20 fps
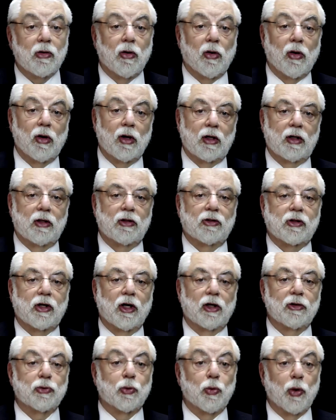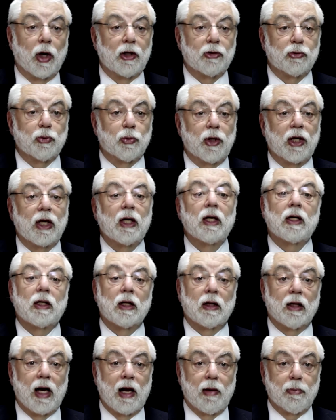call to discuss ways we can
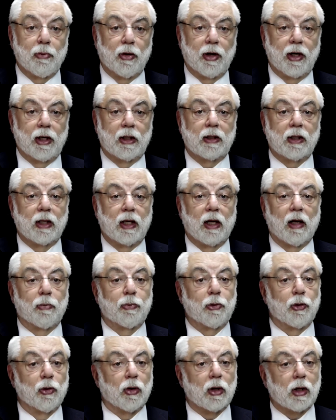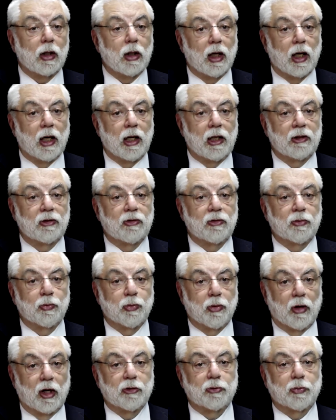collaborate to help your clients,
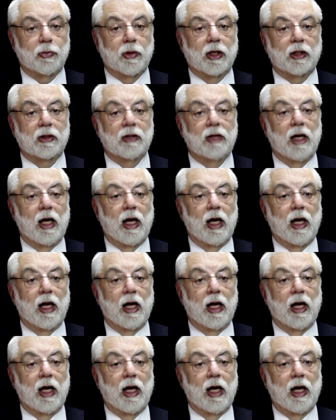prospects,